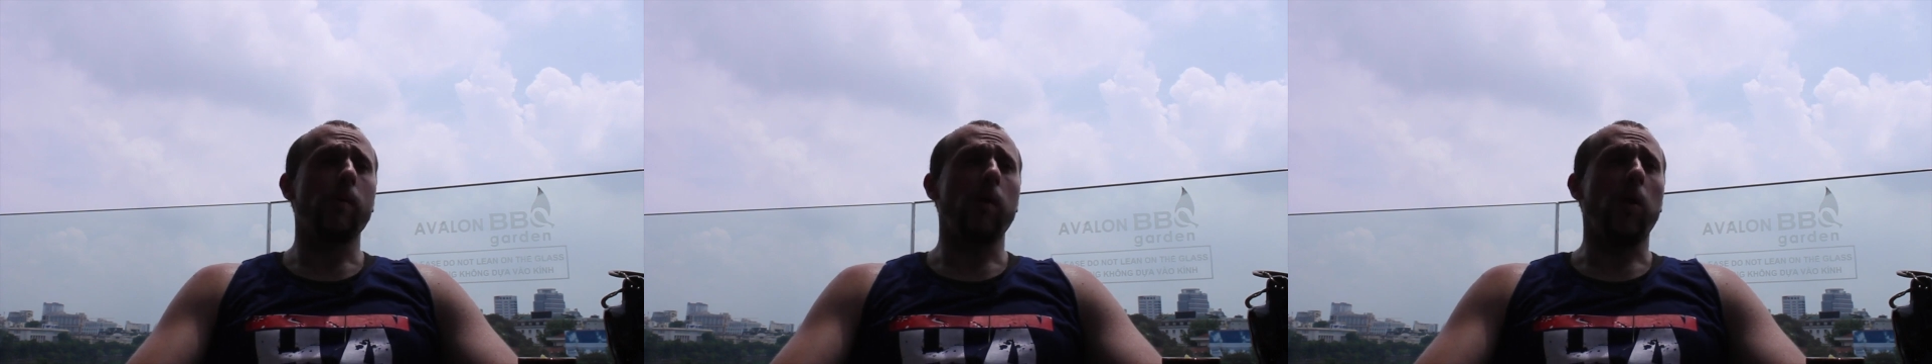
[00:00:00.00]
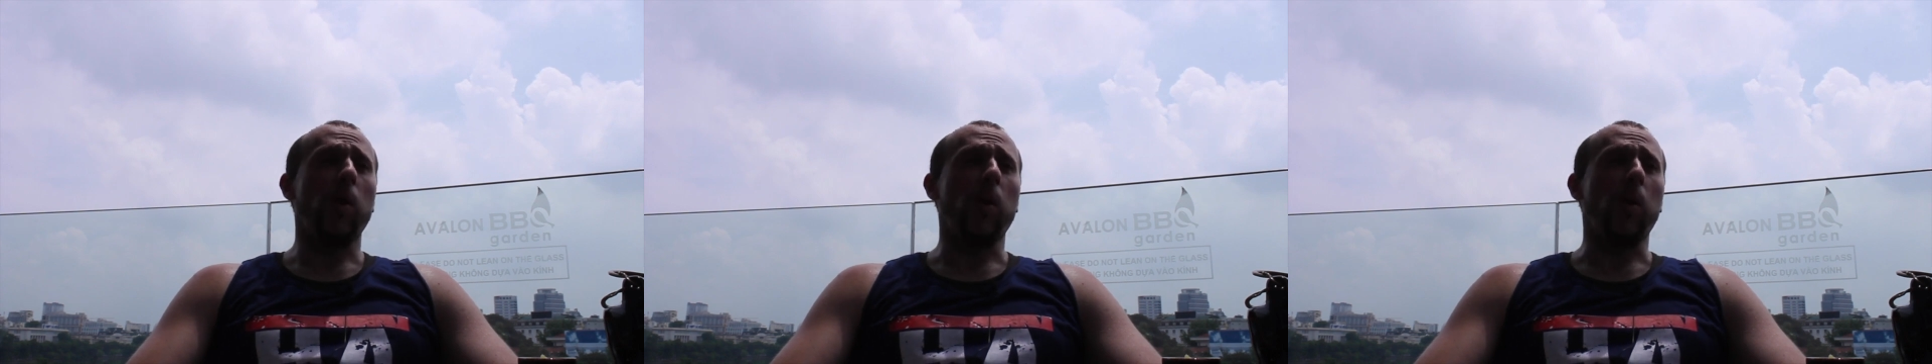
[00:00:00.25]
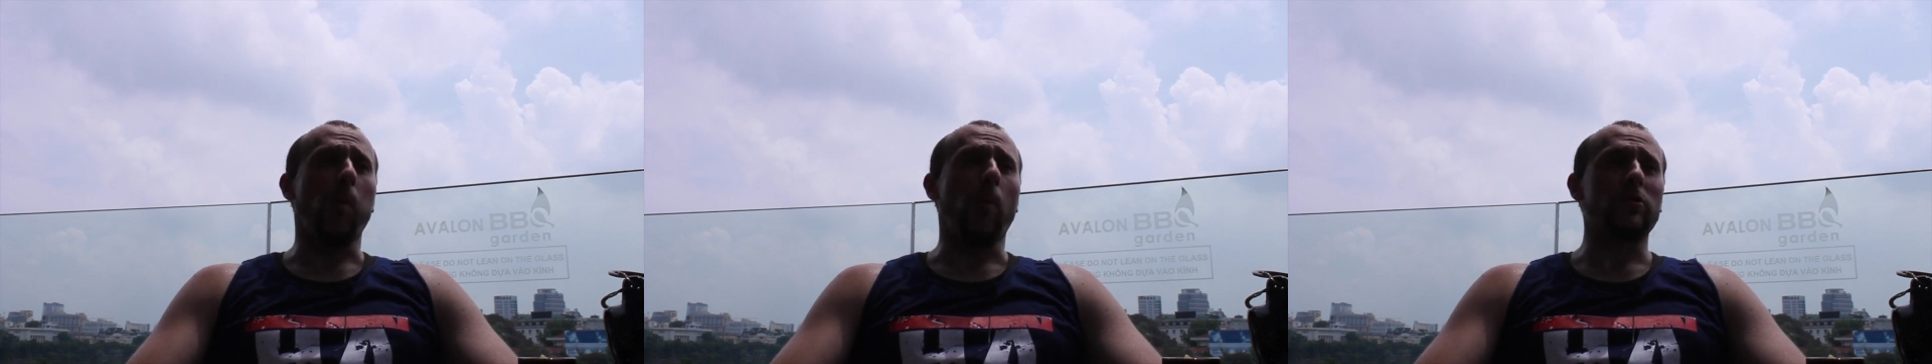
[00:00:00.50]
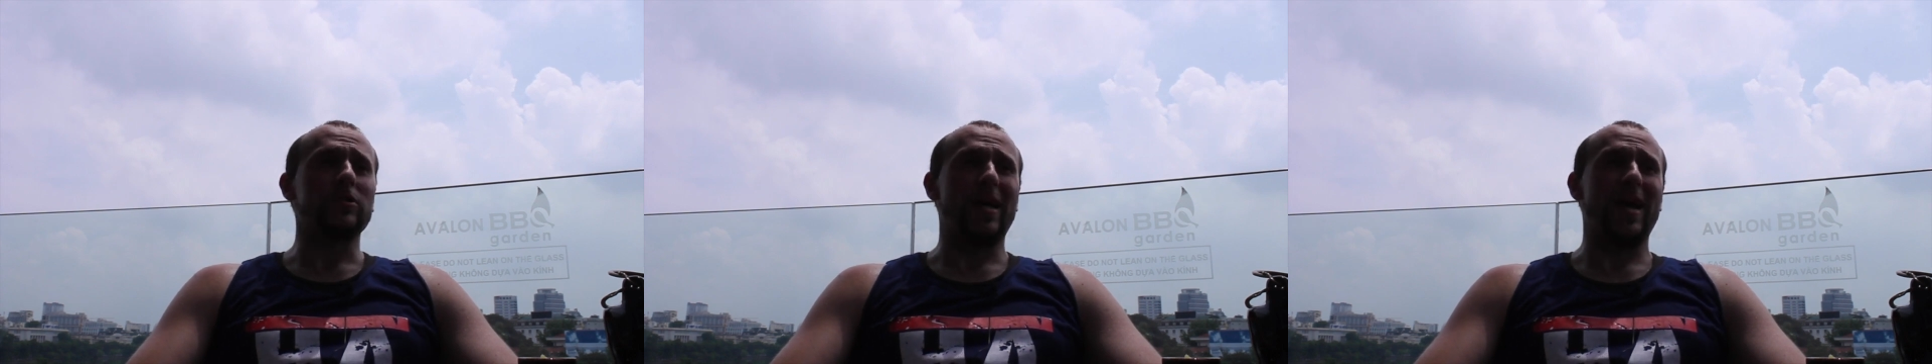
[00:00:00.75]

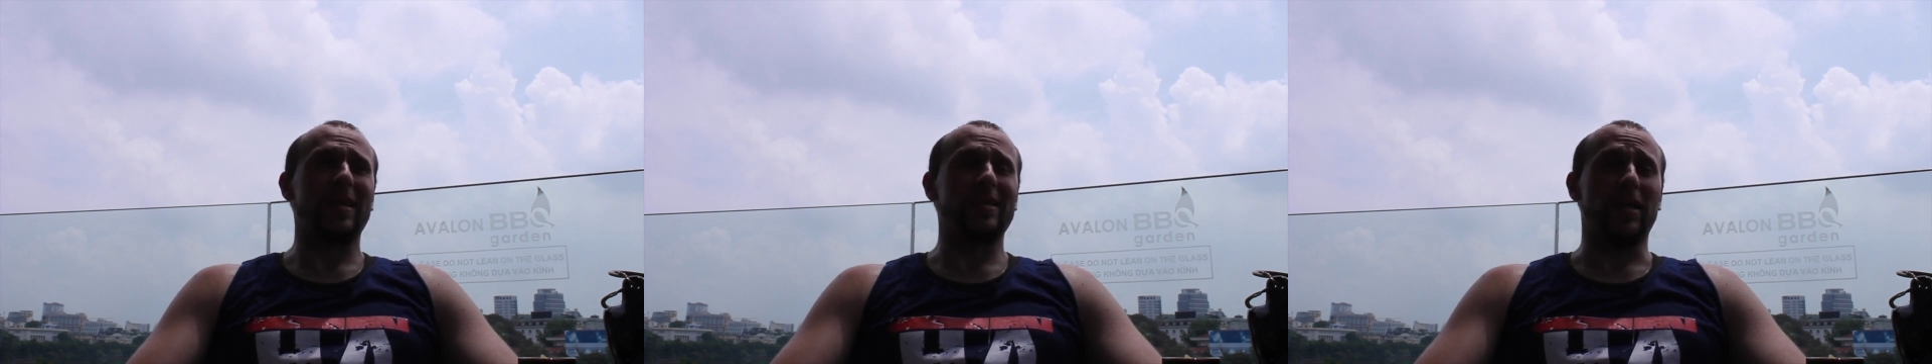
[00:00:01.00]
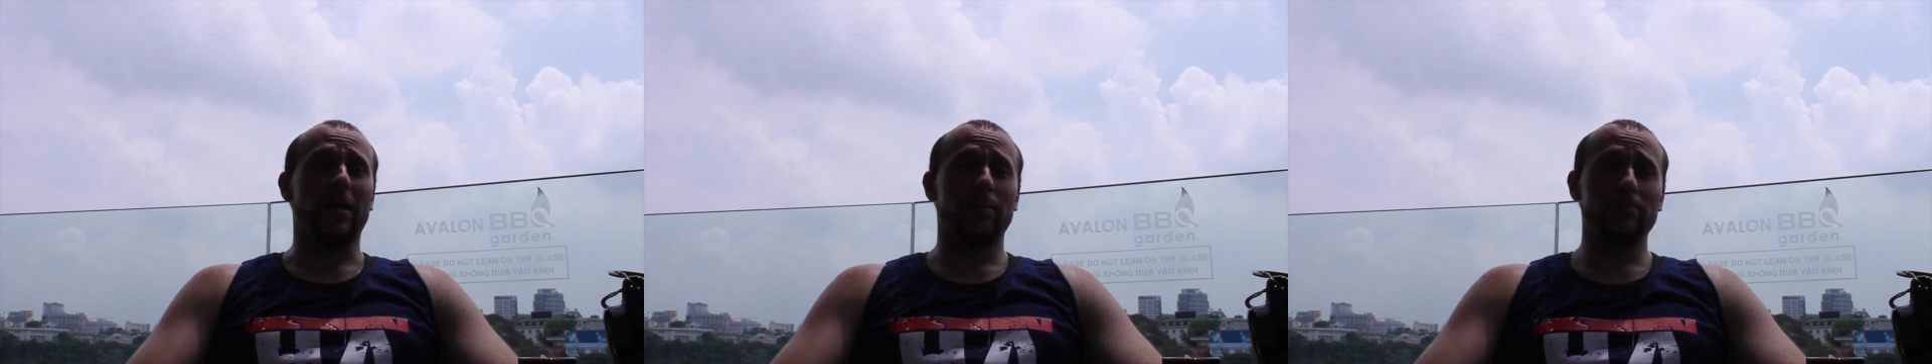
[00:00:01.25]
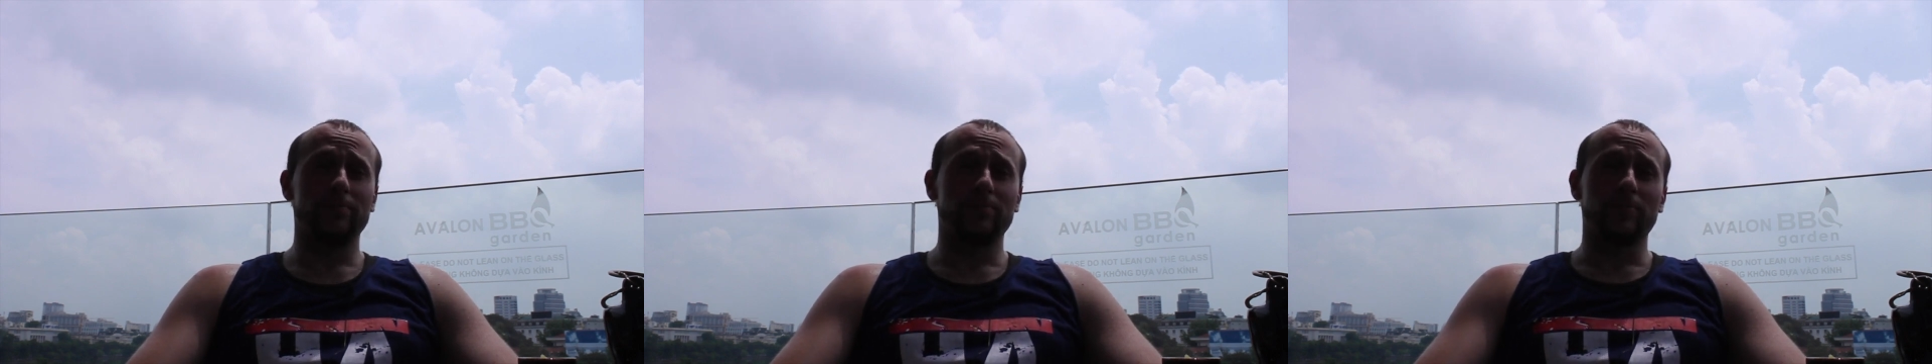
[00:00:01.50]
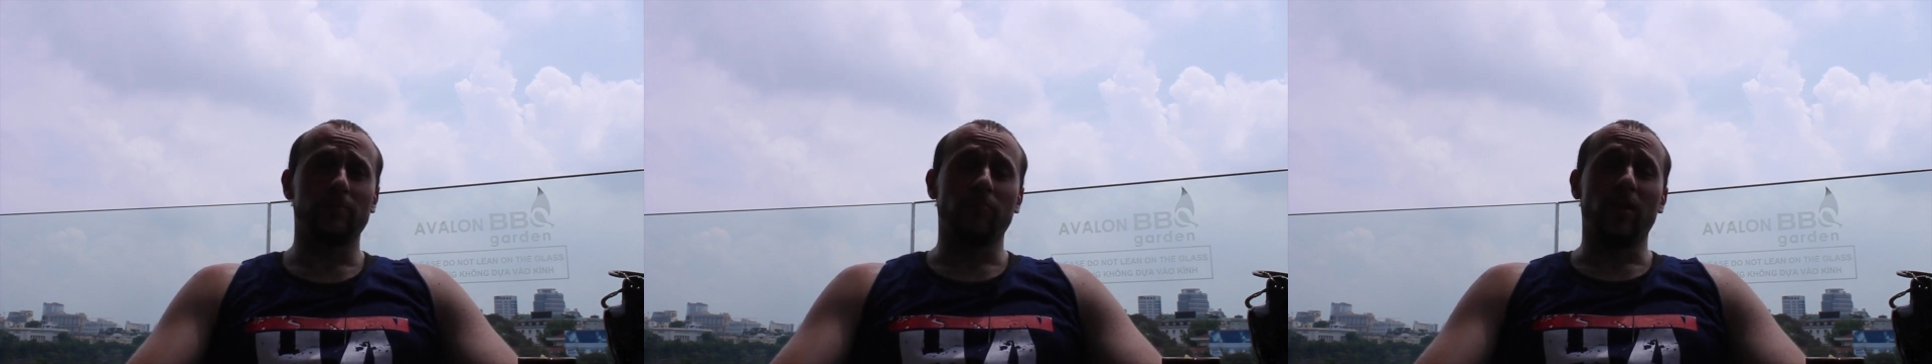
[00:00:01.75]
so I had it there.
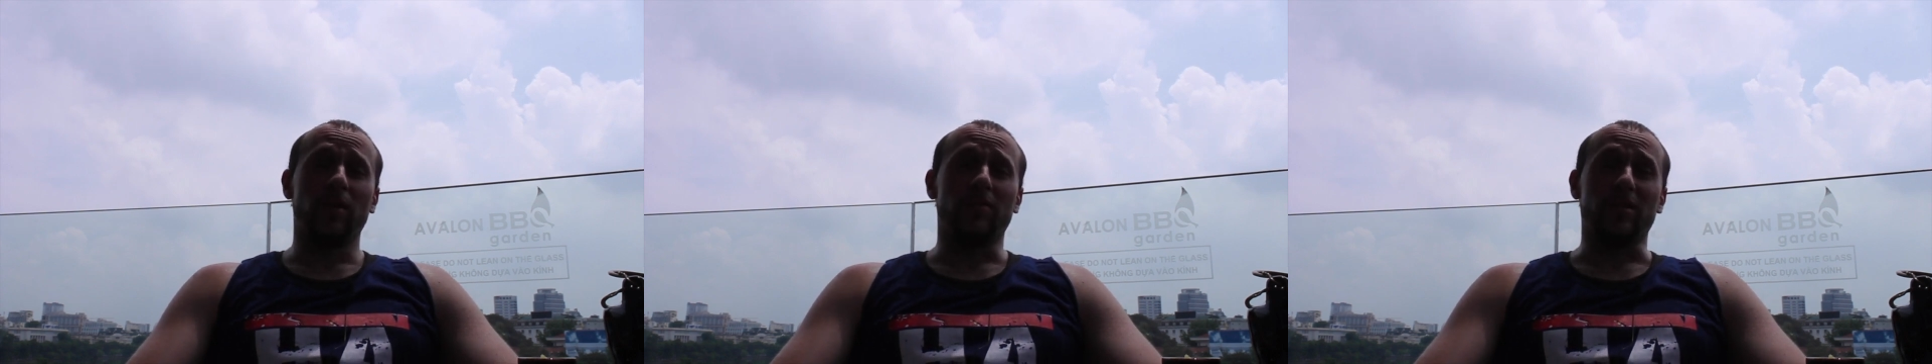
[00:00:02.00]
The